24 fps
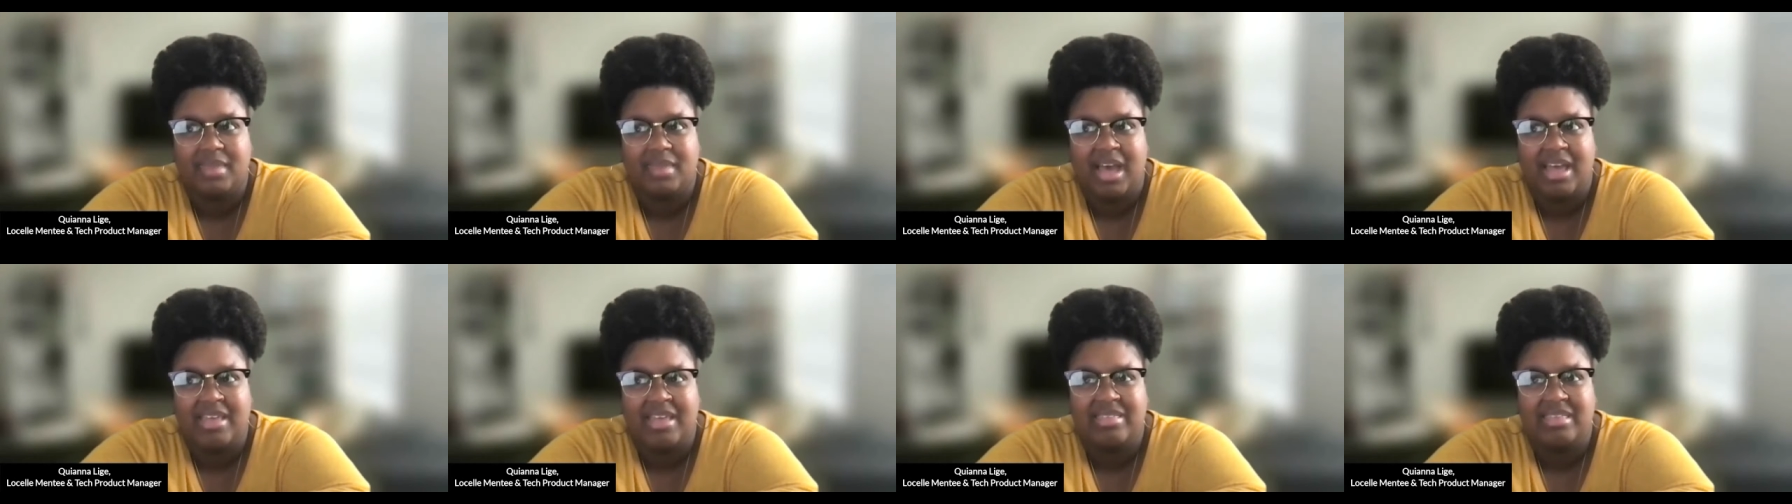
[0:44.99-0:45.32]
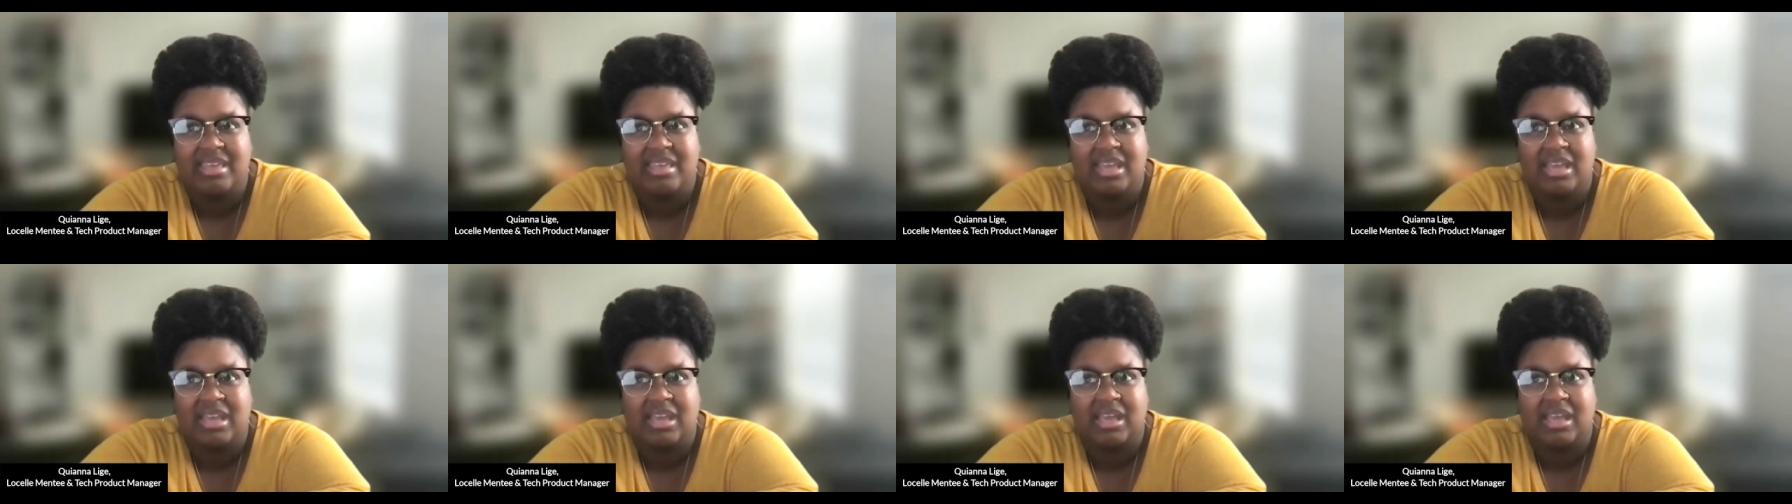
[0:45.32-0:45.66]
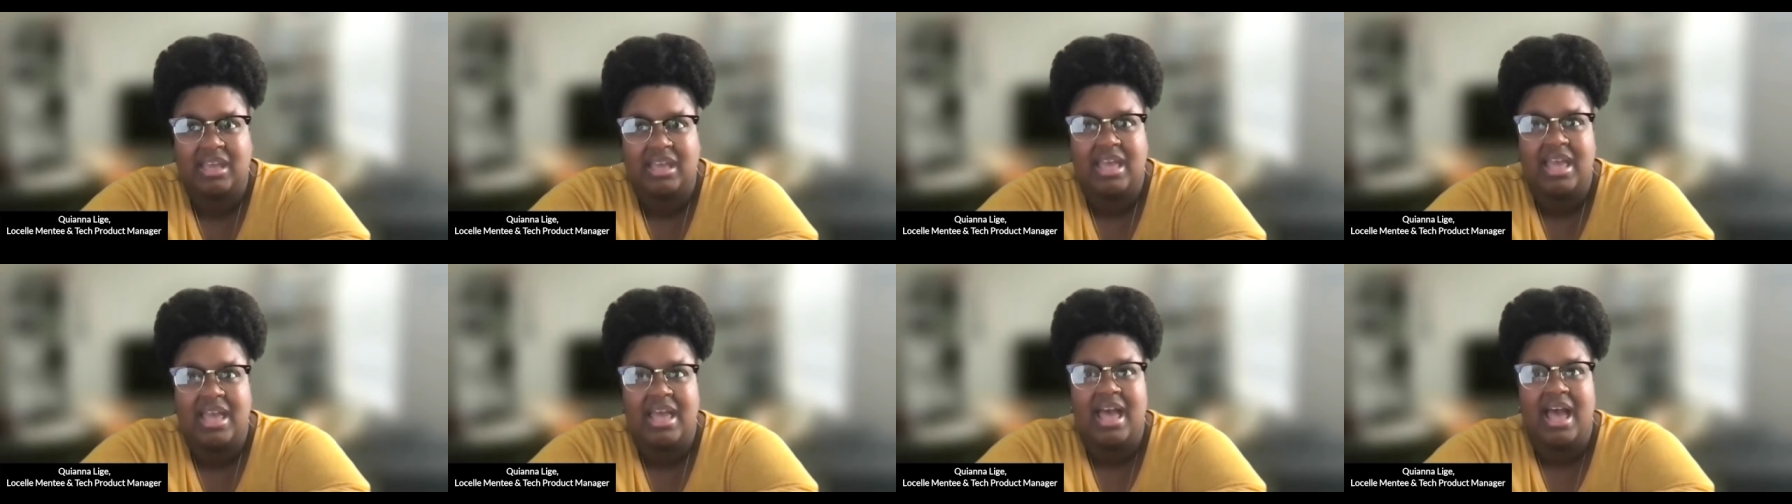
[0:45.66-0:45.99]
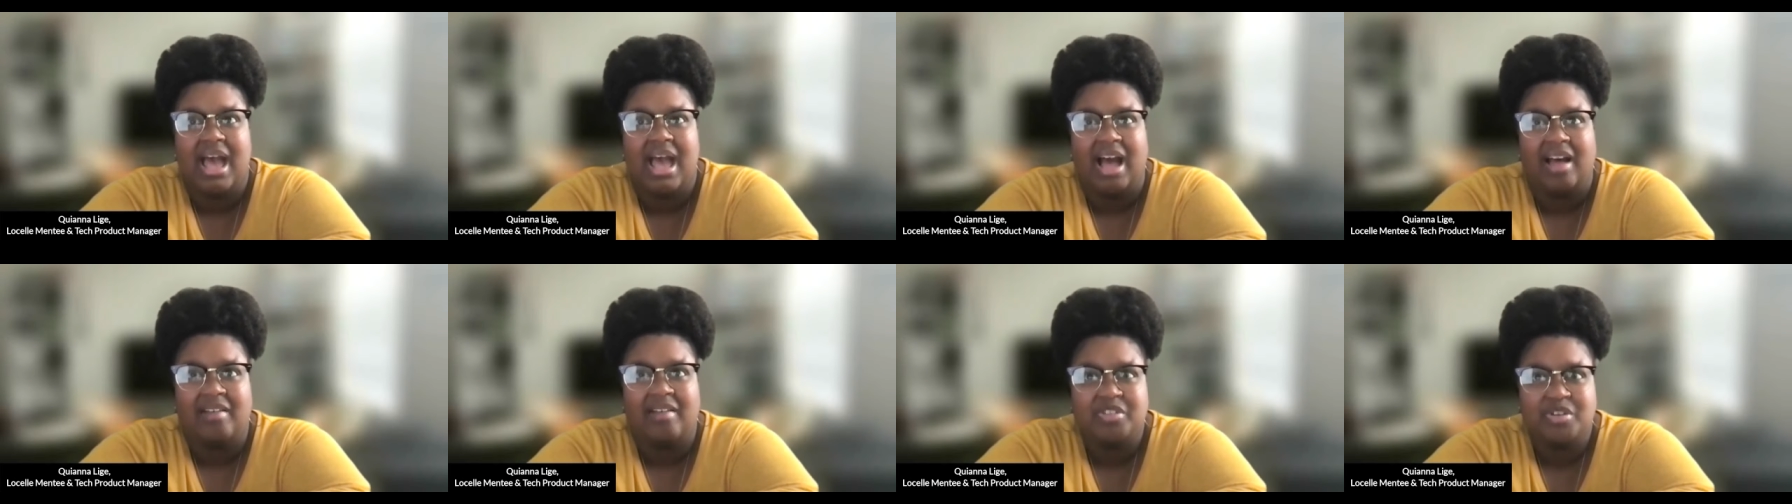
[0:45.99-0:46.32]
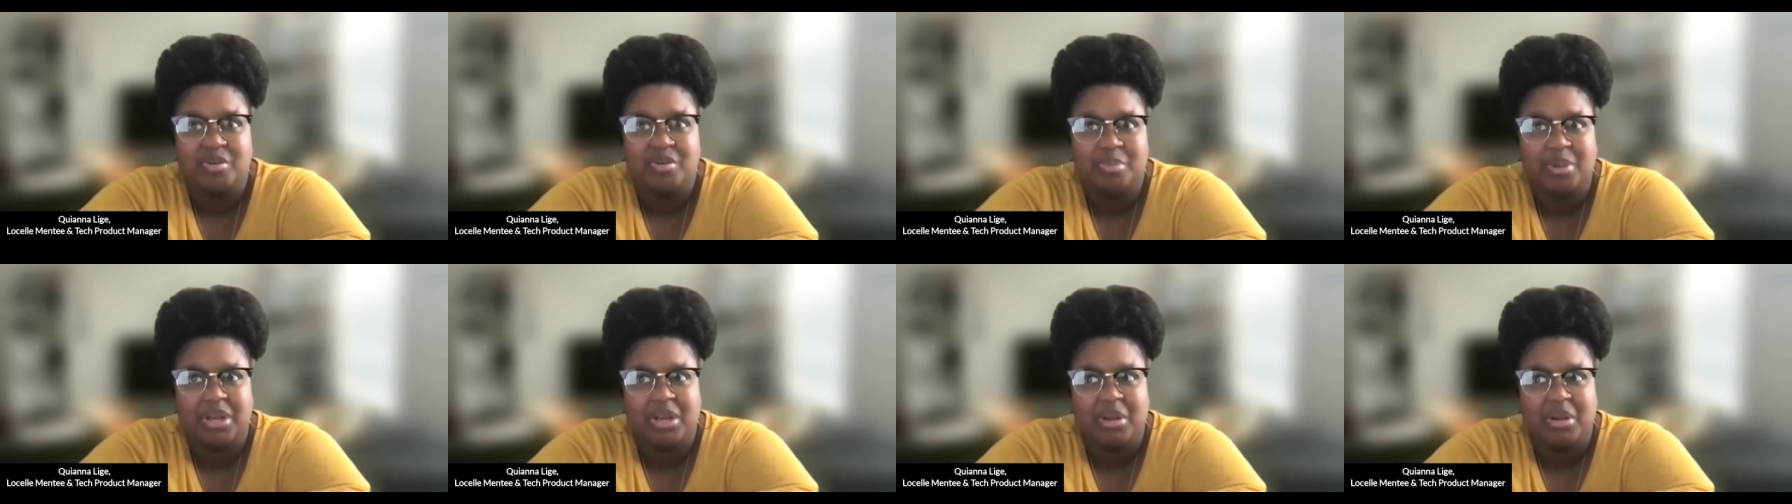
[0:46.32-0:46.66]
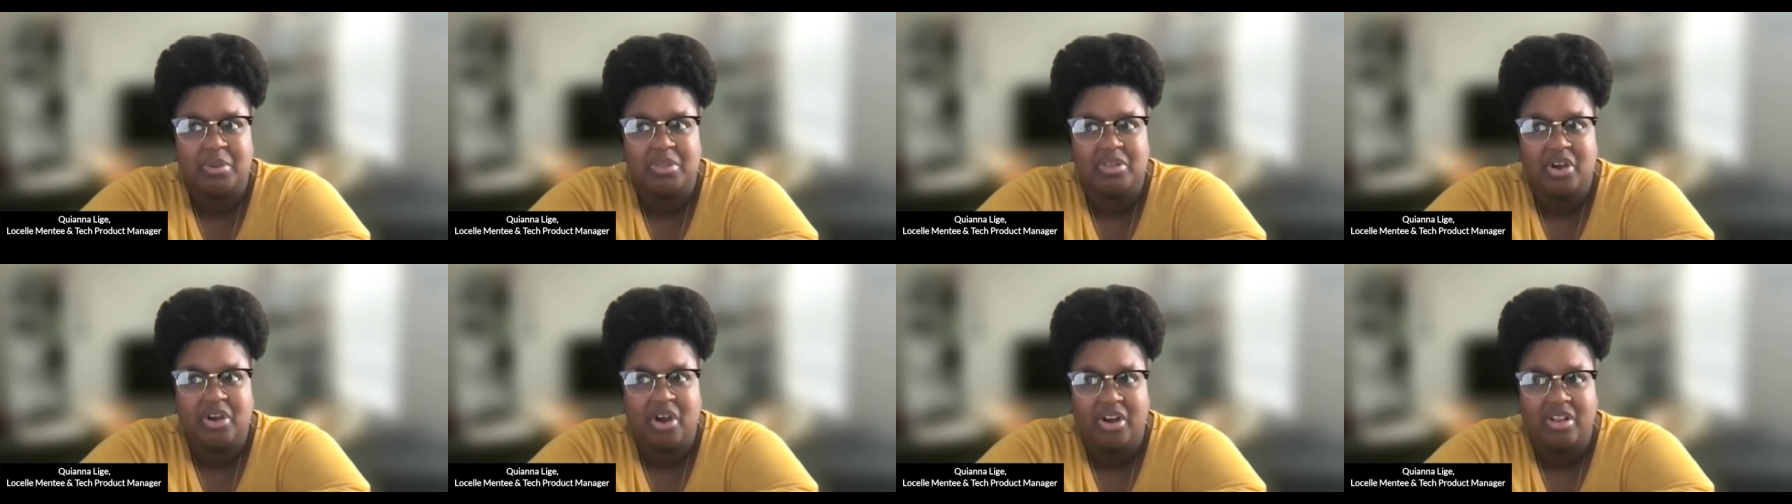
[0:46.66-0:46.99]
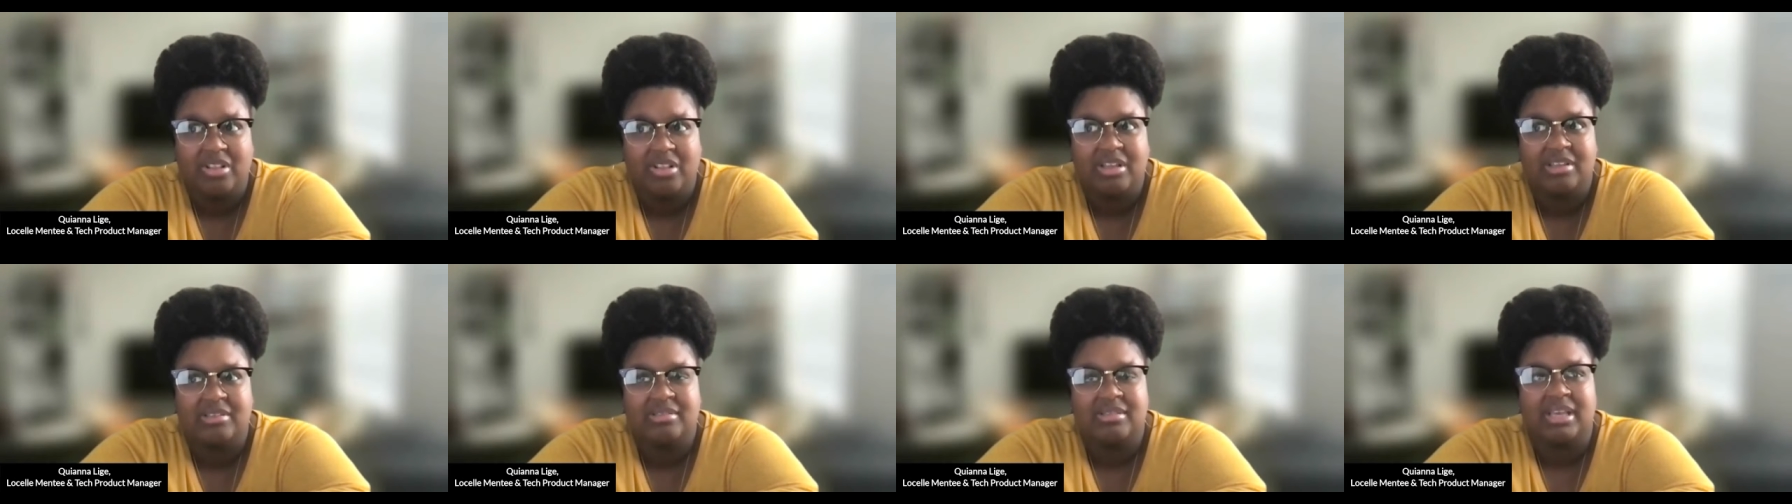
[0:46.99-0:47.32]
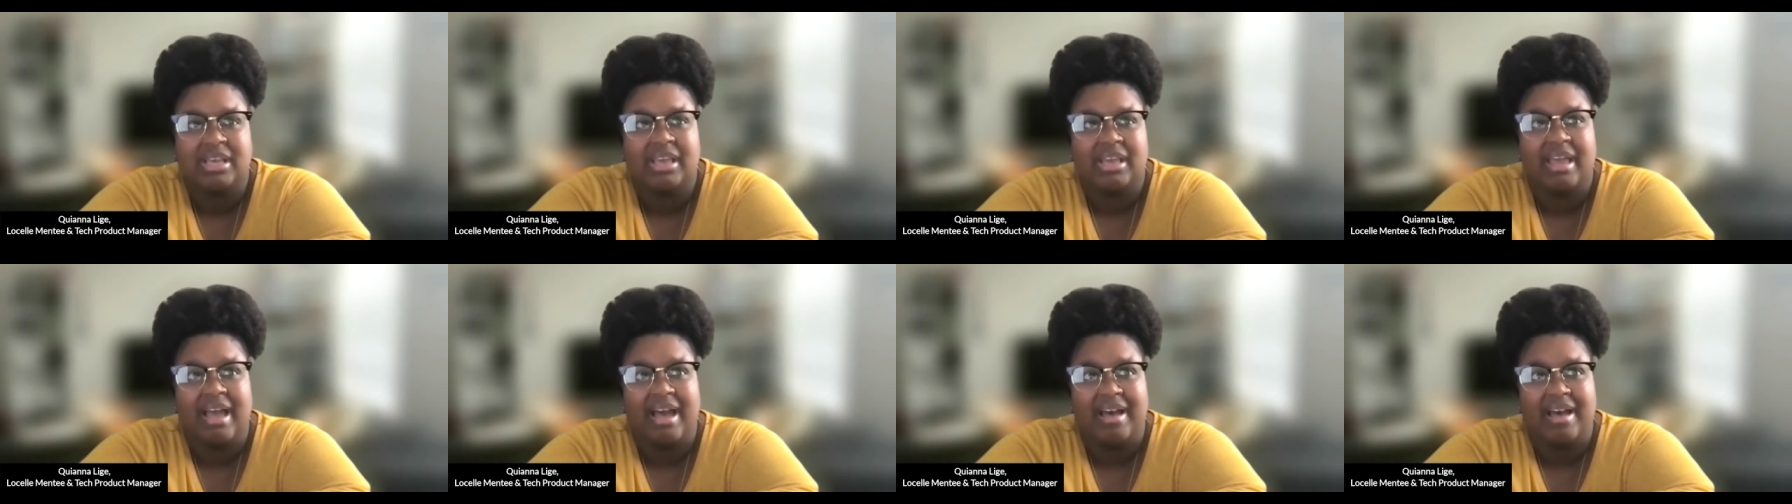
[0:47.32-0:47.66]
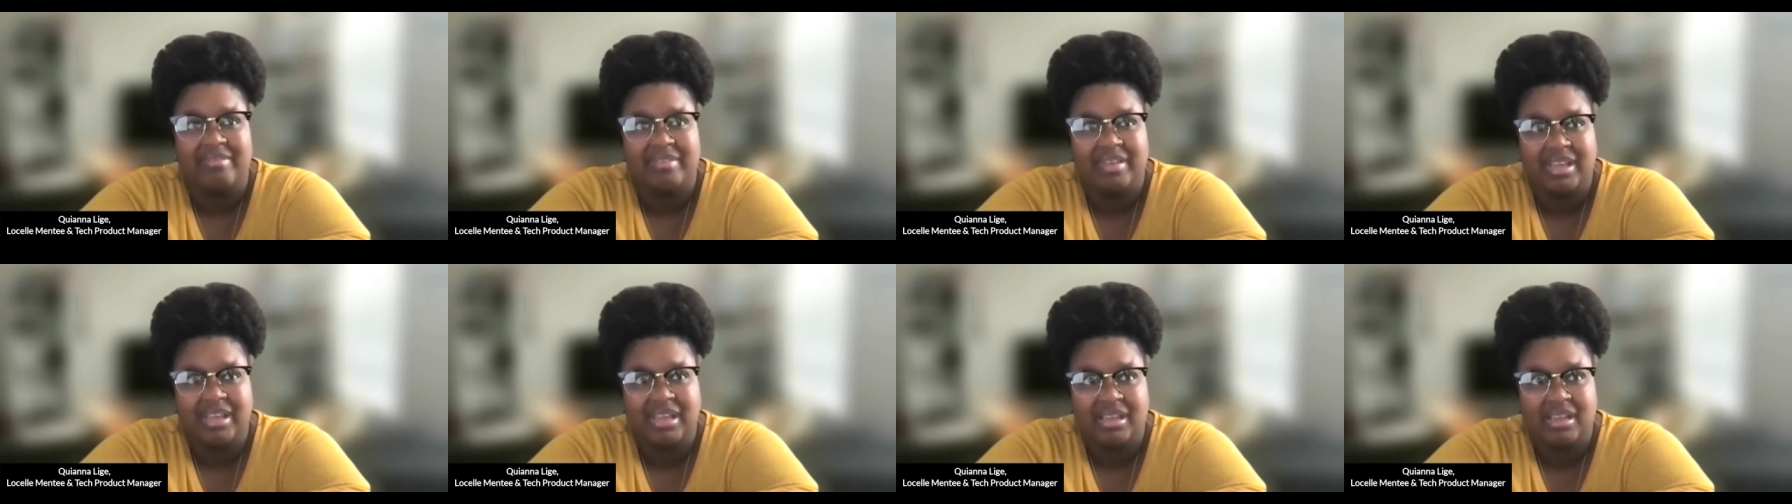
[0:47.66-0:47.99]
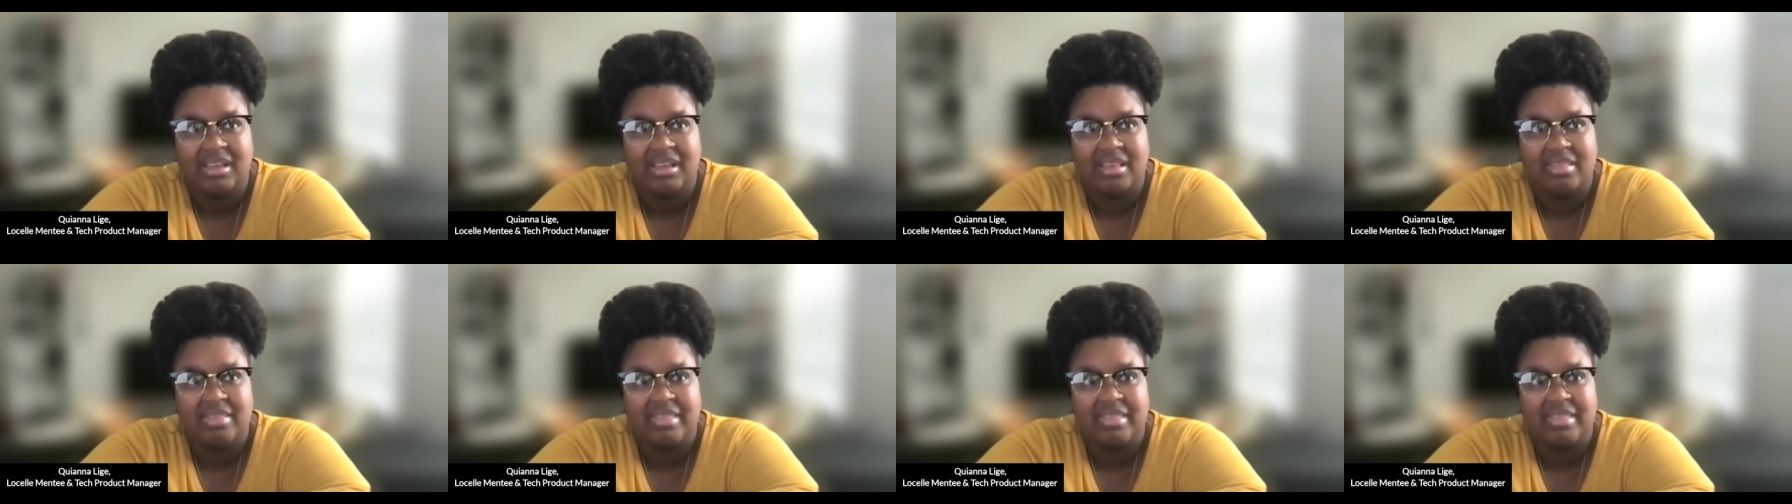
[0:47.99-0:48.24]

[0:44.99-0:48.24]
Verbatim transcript: i think after meeting with Carla and like having